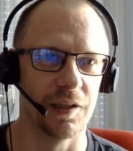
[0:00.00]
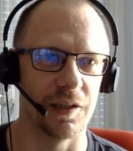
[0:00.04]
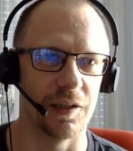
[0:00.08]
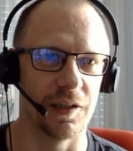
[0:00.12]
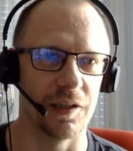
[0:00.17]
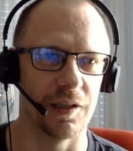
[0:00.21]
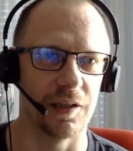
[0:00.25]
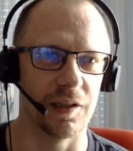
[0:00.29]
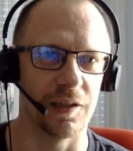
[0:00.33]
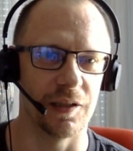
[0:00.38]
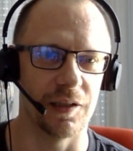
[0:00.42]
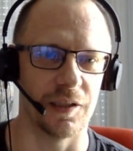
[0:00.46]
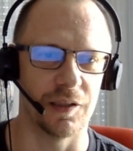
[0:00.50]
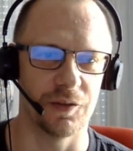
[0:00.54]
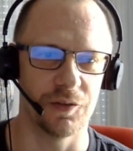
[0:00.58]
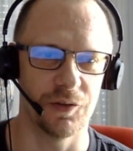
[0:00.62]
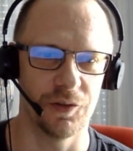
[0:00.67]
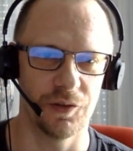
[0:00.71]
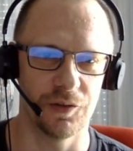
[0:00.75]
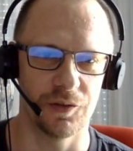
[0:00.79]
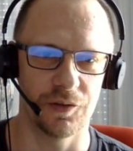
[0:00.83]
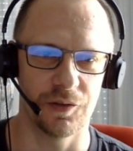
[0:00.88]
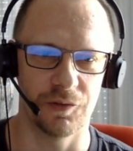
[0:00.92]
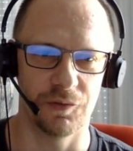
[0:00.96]

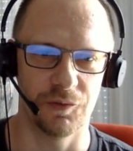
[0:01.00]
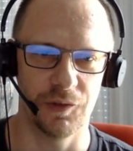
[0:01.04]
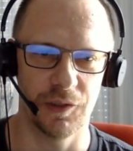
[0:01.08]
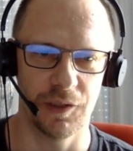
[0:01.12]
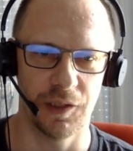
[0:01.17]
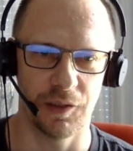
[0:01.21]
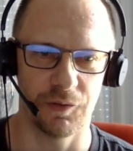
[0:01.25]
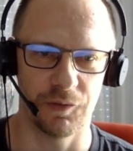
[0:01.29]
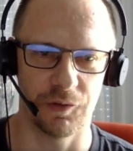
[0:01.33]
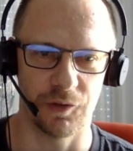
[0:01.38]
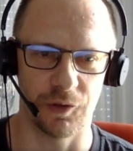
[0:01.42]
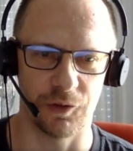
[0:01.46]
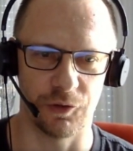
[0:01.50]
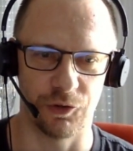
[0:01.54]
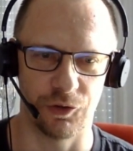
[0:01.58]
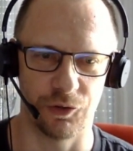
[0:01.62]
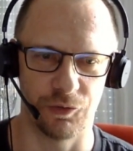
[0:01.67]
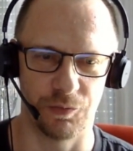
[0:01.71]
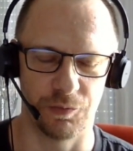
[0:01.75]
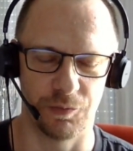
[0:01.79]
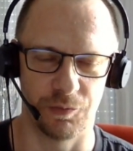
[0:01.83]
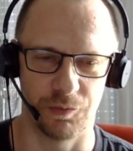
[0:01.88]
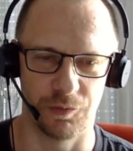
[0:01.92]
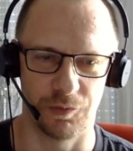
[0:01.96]
We have
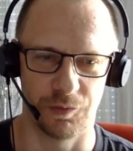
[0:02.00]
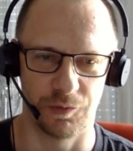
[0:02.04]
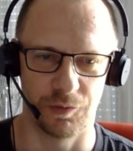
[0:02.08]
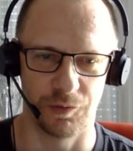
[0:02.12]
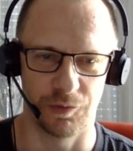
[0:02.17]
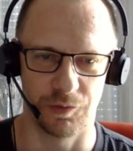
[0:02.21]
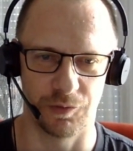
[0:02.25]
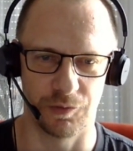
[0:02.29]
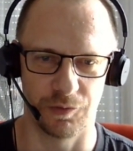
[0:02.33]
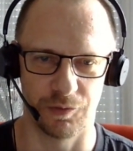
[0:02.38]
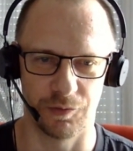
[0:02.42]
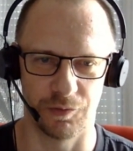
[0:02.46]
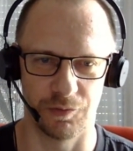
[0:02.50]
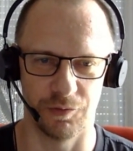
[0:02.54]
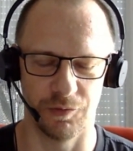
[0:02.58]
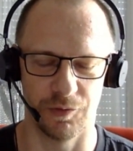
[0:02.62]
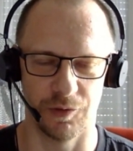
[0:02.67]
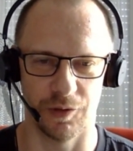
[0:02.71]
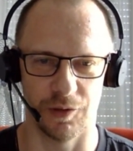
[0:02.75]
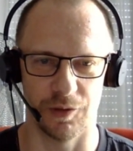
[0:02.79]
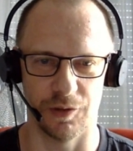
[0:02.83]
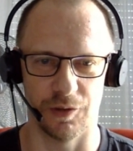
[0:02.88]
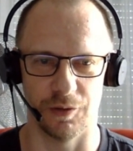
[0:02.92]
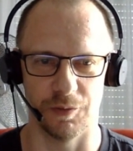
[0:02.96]

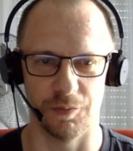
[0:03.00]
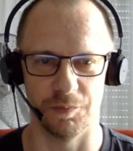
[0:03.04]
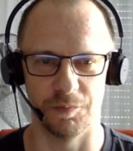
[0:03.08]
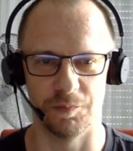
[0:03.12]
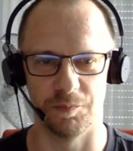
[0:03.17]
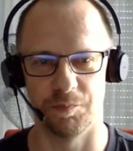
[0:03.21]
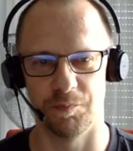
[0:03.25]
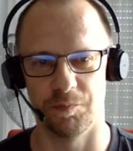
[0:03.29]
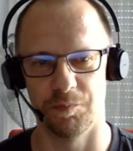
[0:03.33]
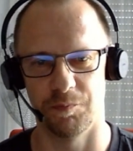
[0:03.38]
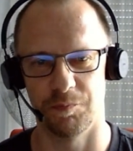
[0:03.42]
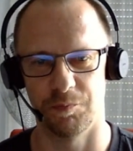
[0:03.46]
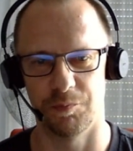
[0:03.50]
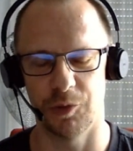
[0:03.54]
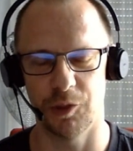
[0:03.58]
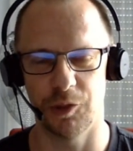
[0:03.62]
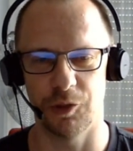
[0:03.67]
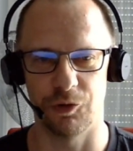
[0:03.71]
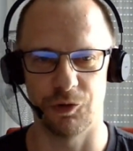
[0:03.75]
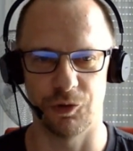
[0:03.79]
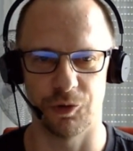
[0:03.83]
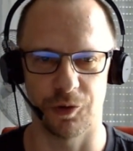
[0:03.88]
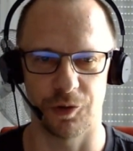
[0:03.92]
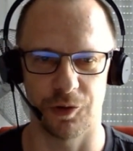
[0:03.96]
a
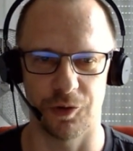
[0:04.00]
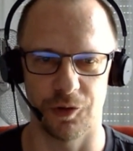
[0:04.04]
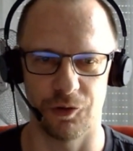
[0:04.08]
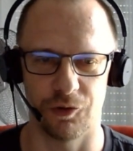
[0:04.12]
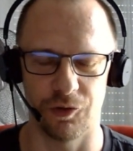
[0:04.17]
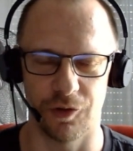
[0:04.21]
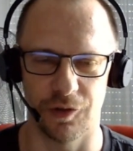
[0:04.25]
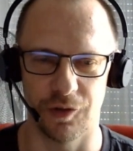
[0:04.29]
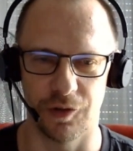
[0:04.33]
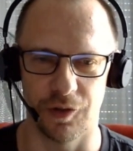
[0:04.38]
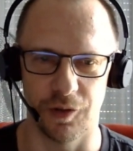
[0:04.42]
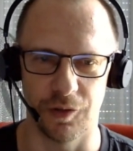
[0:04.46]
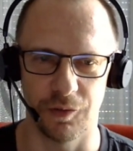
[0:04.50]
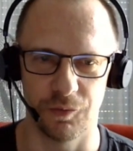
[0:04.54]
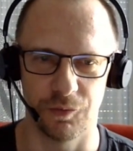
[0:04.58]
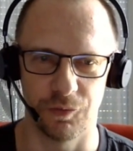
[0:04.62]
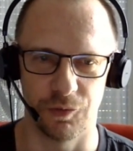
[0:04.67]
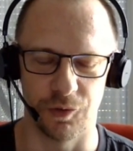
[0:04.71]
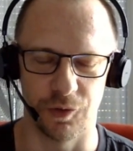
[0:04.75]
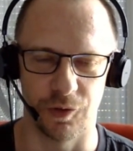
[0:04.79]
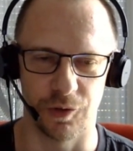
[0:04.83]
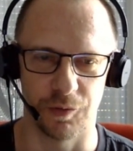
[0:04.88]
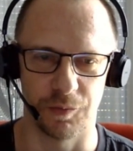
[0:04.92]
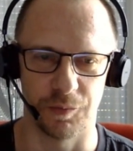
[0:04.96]
pretty short agenda
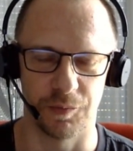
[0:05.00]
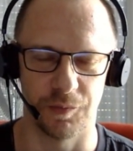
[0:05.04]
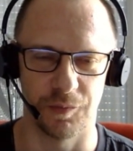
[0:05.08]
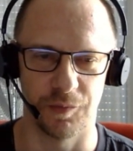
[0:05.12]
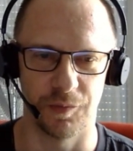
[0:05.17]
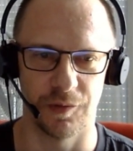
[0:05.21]
for